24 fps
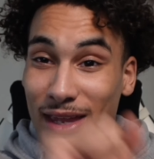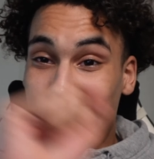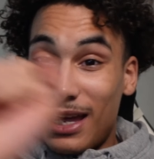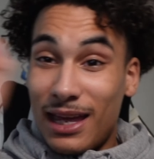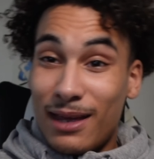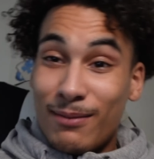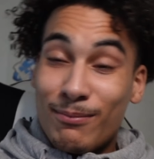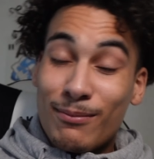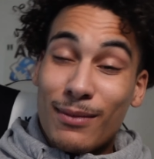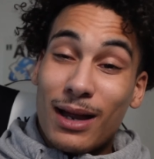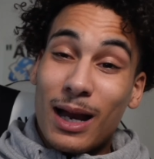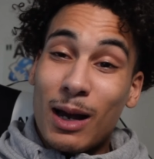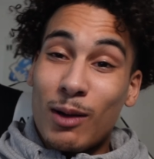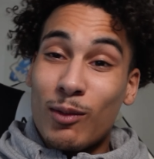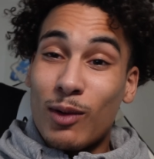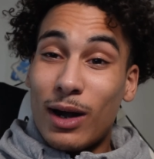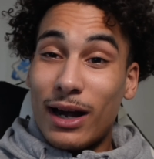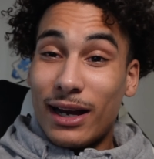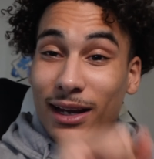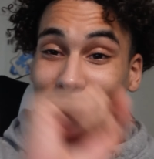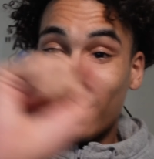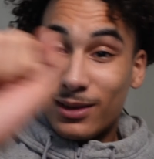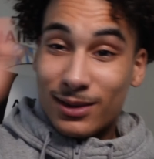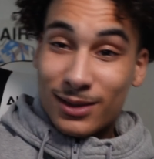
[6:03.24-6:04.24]
hit my
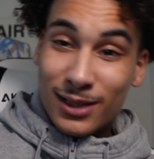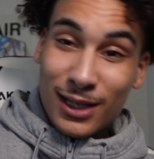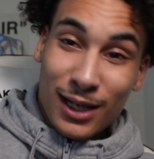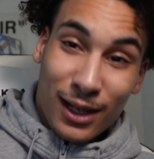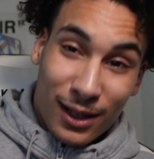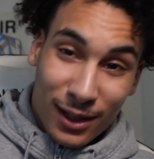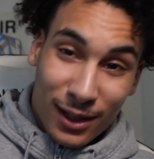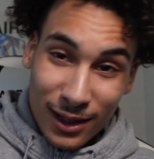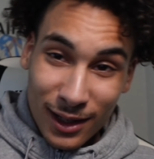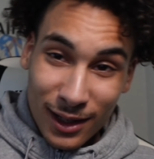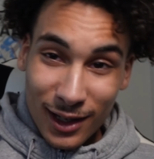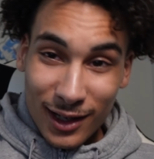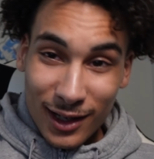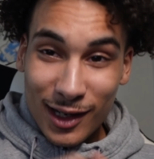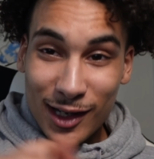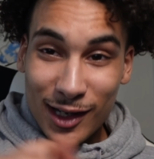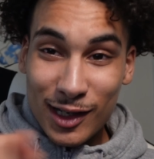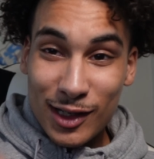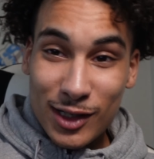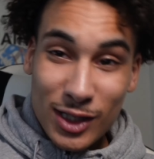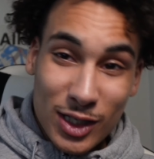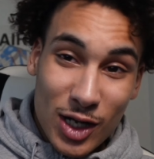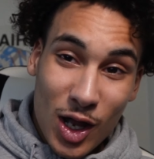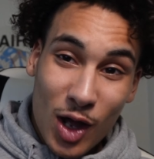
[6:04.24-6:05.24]
right
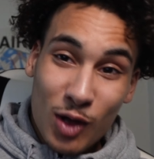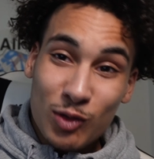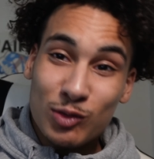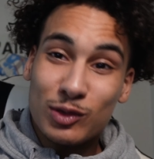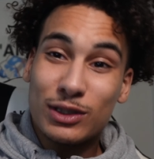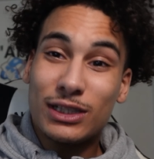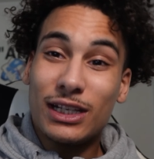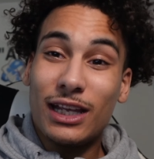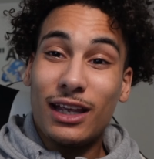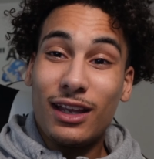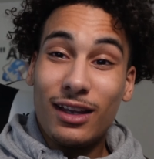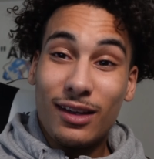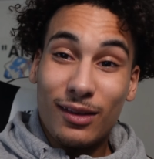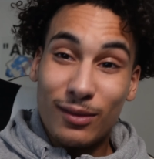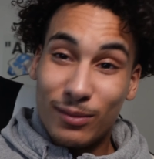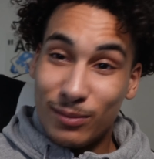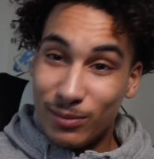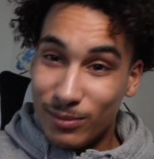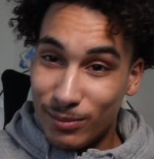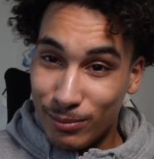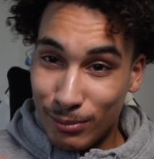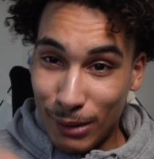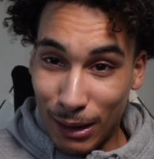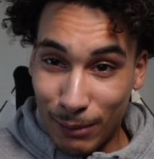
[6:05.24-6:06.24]
no tent
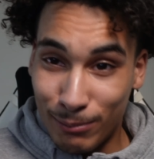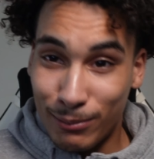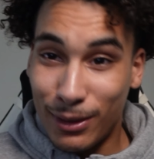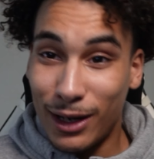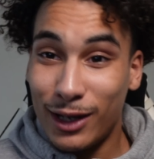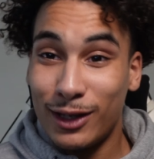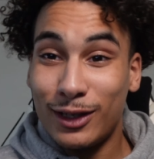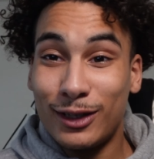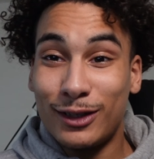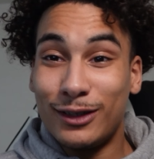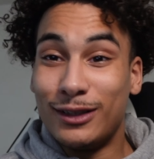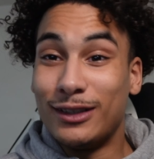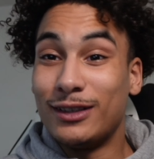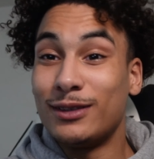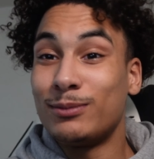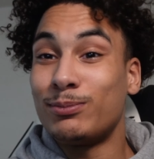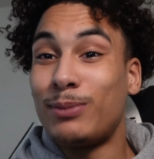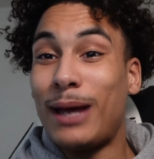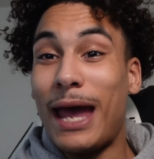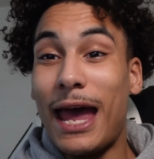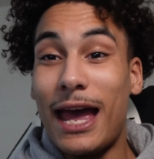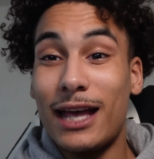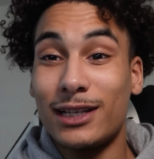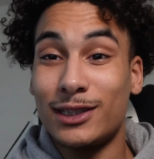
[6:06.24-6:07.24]
my brother in the
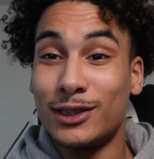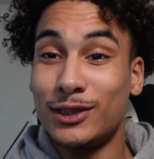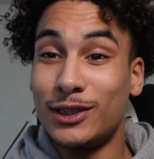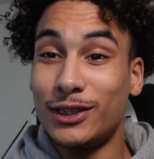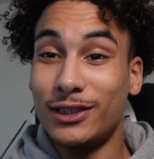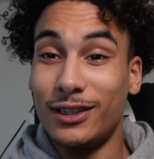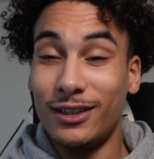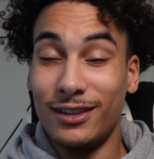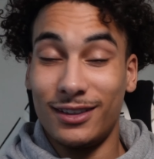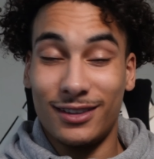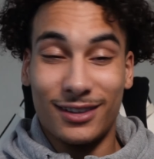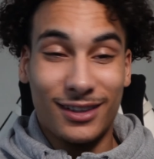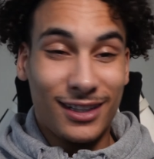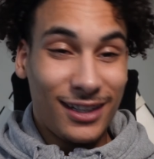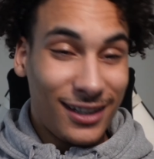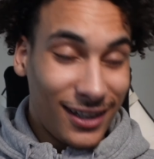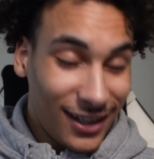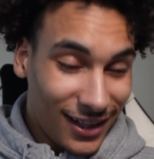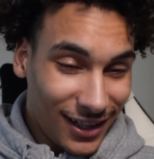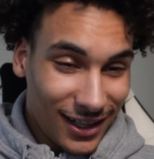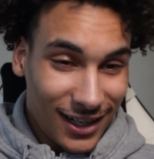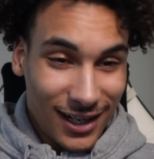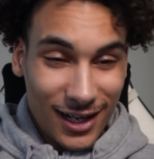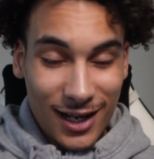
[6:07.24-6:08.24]
passenger,
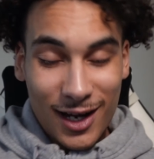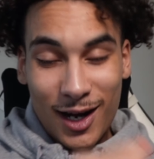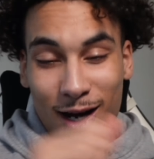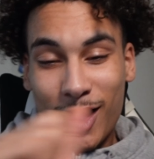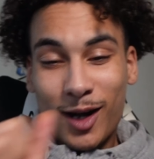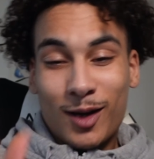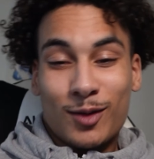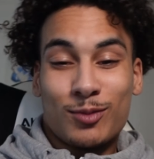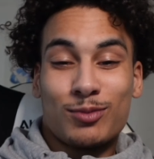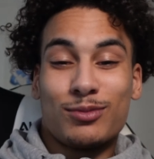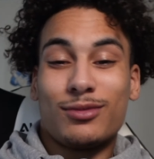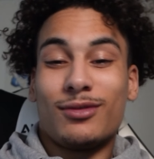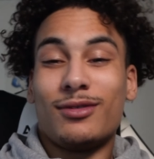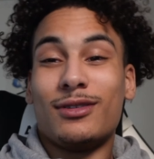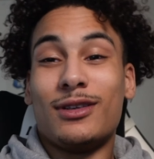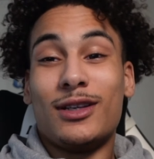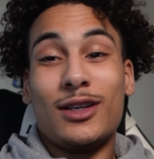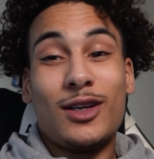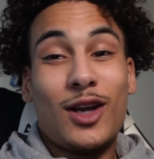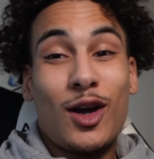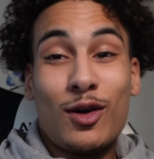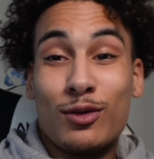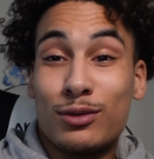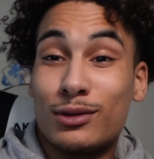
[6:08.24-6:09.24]

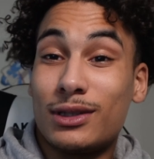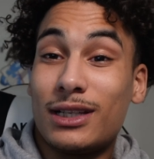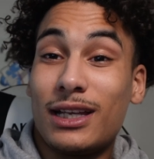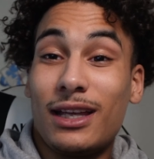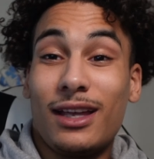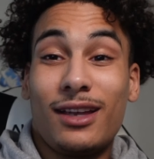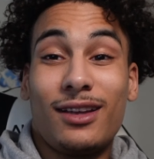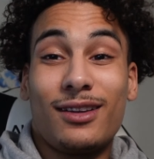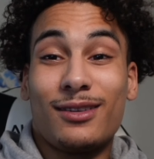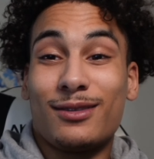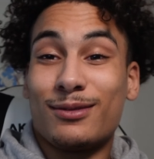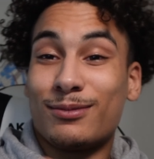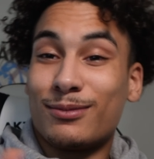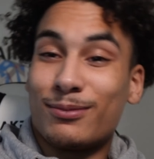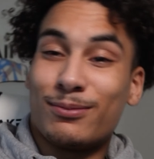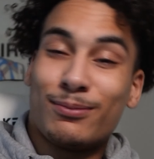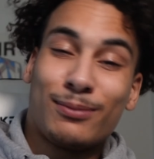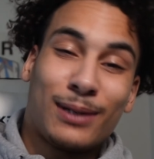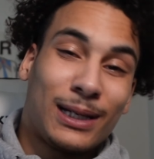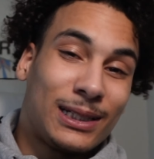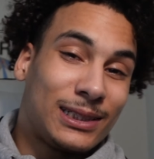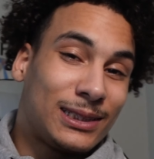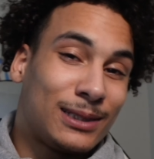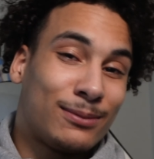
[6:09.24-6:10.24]
no tent,
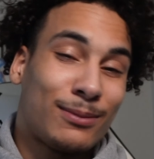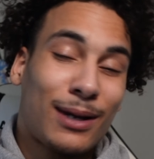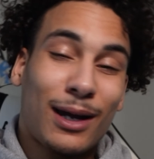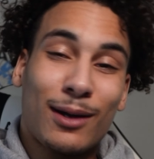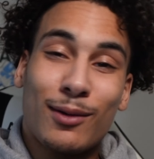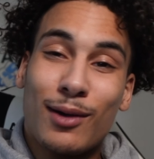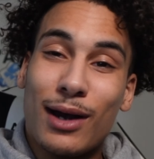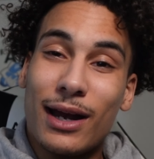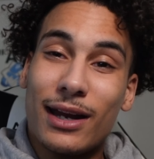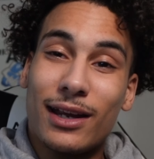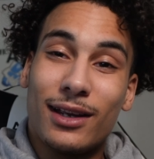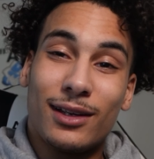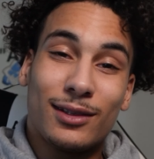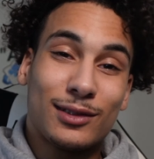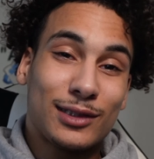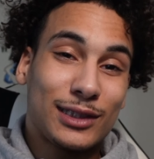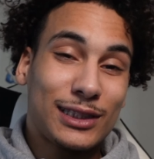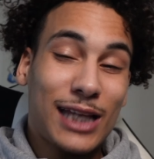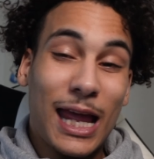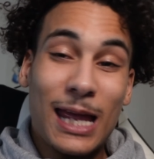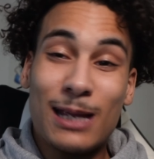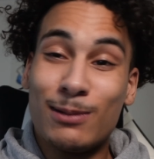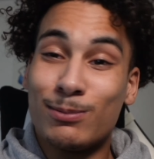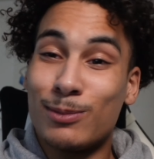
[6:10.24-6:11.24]
busting my right,
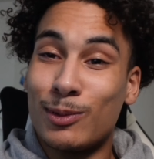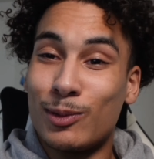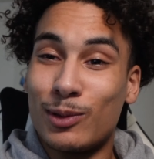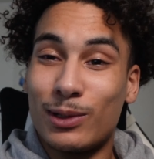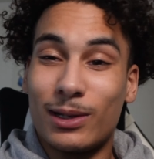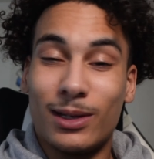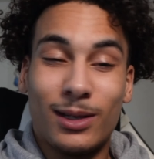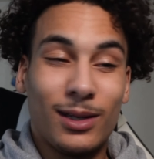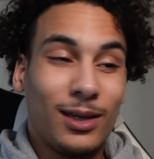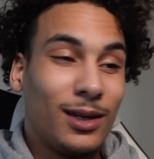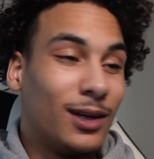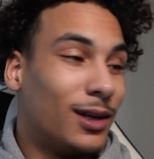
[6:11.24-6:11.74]
state boy.